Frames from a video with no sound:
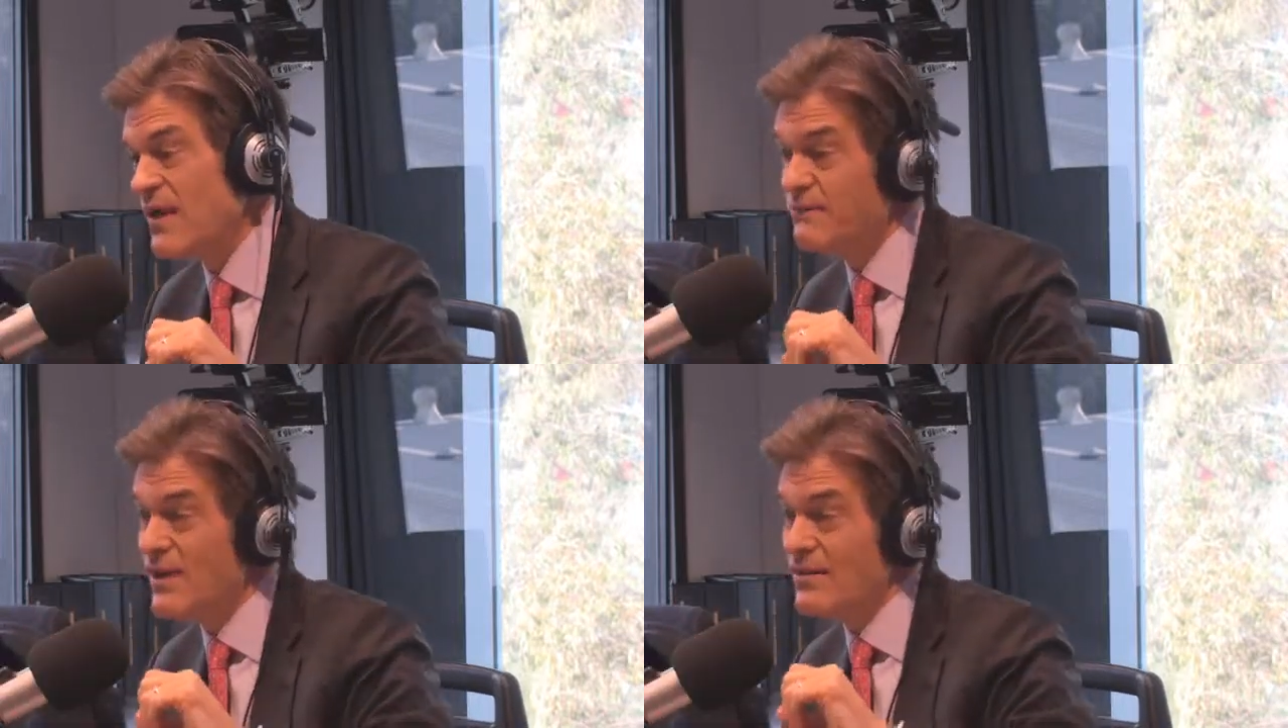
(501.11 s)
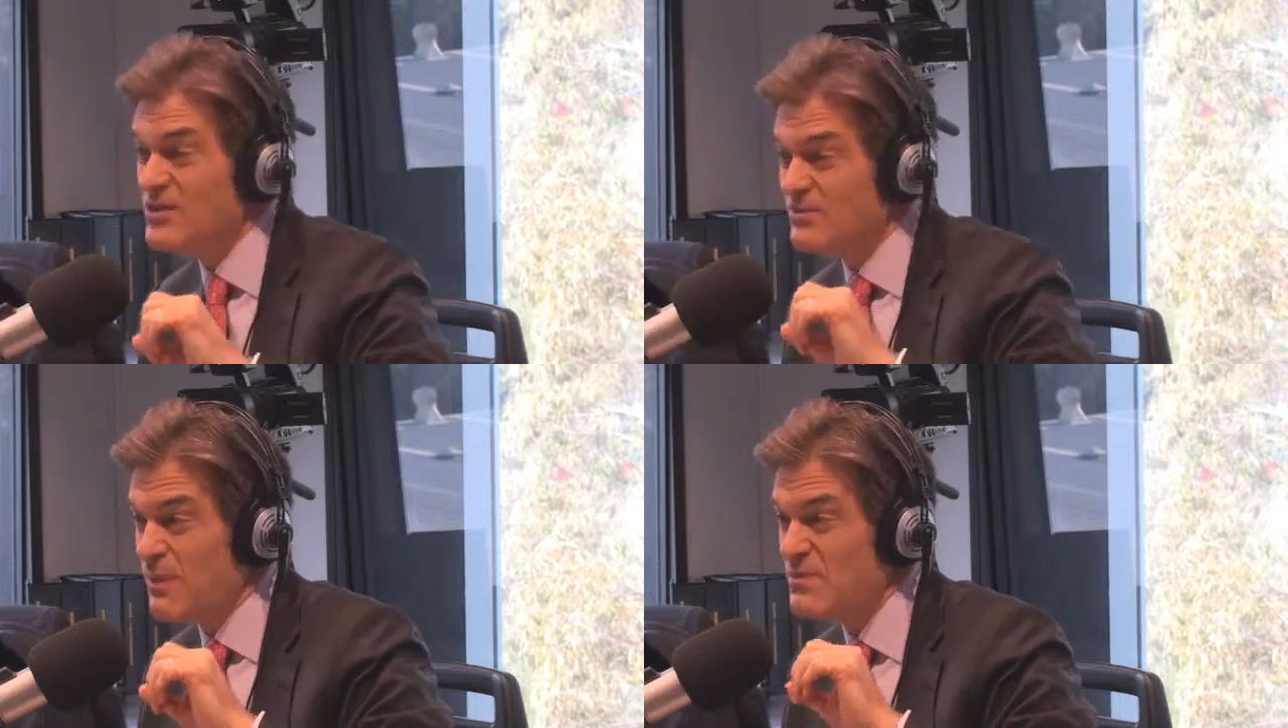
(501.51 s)
frankly,
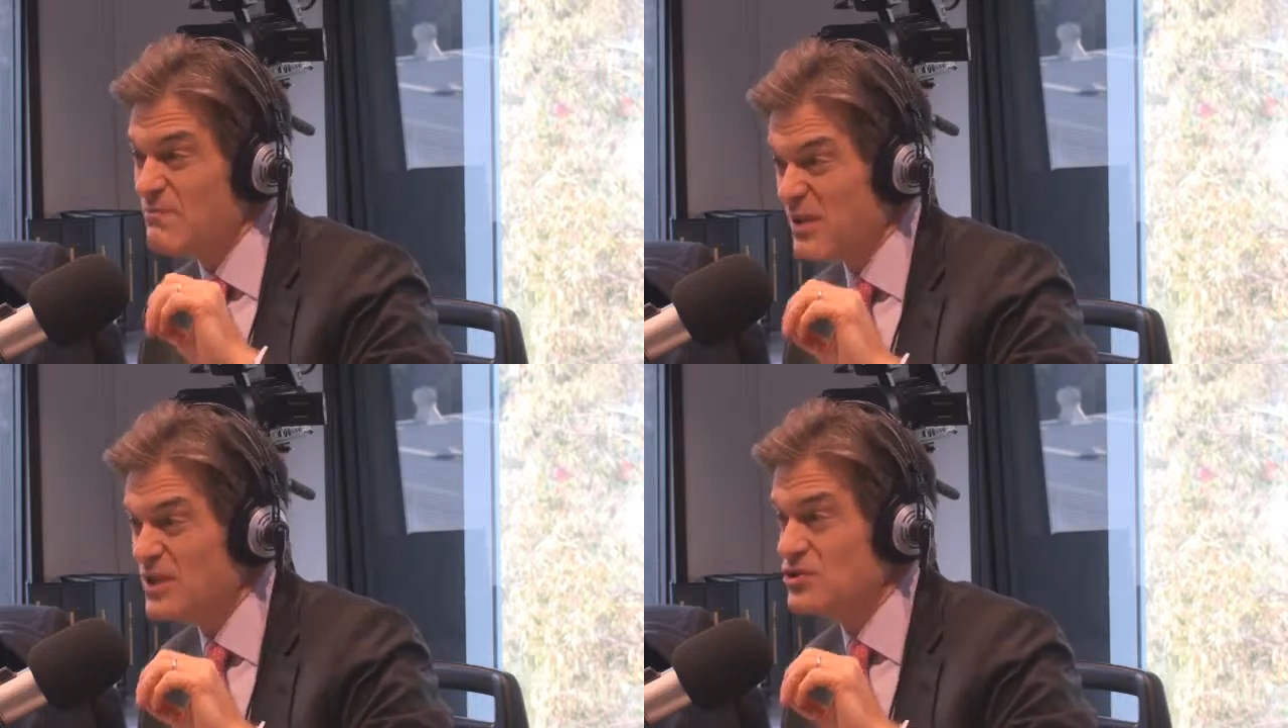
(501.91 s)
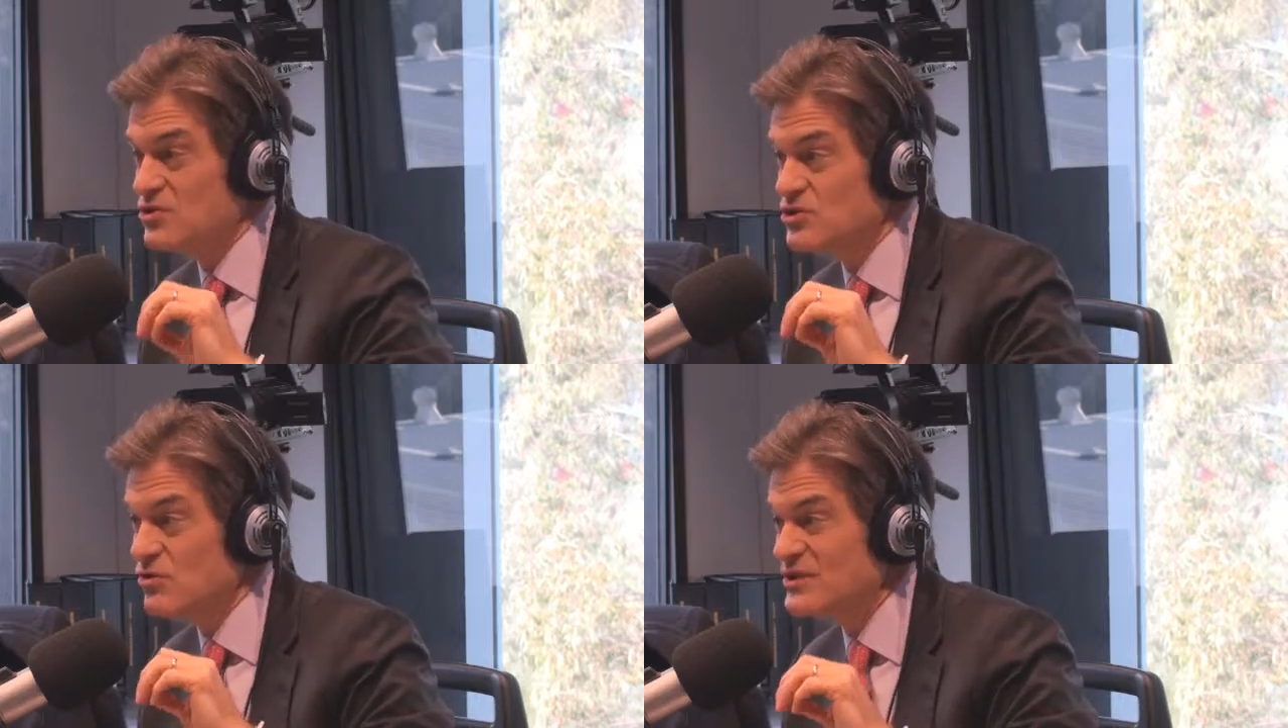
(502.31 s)
it's probably the biggest
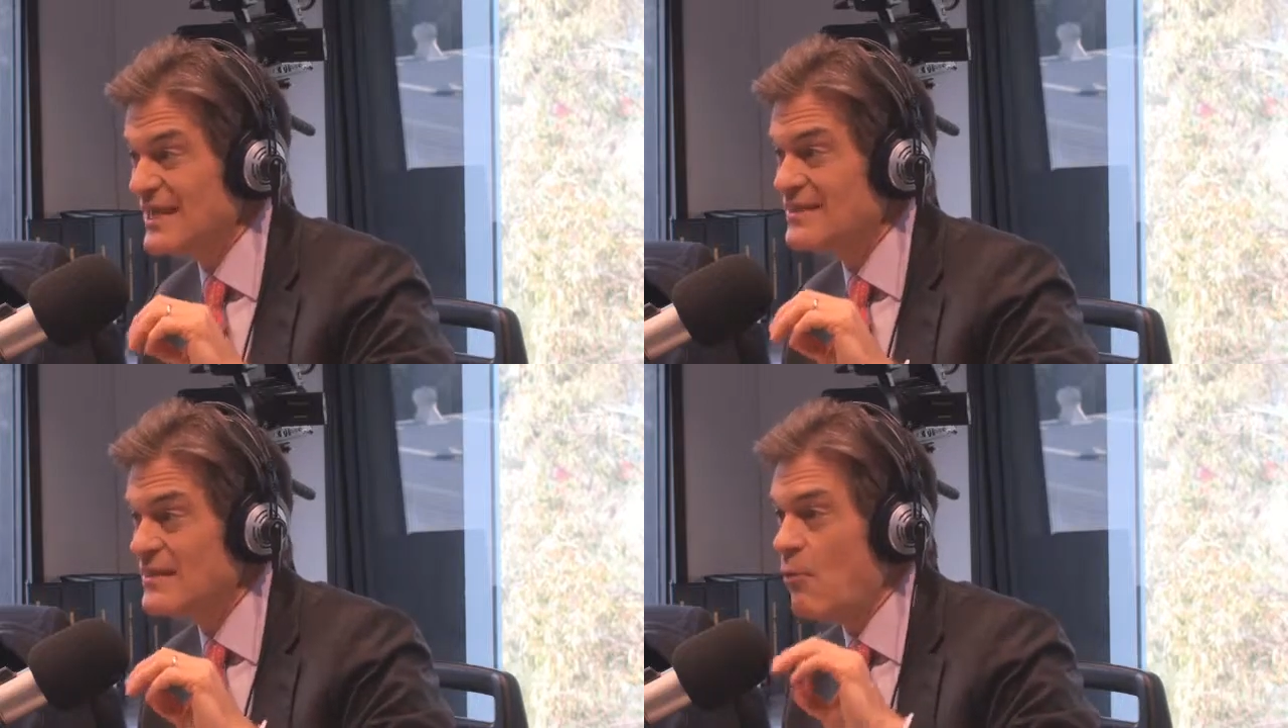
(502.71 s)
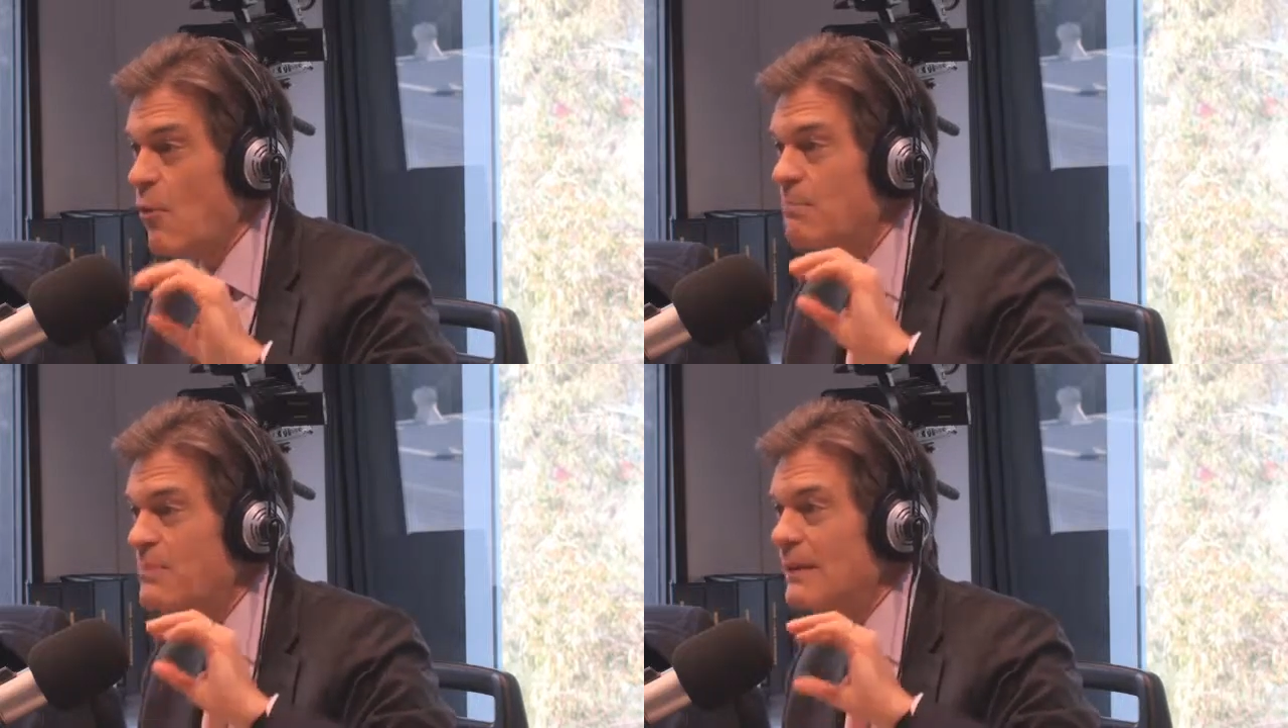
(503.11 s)
concern, is they won't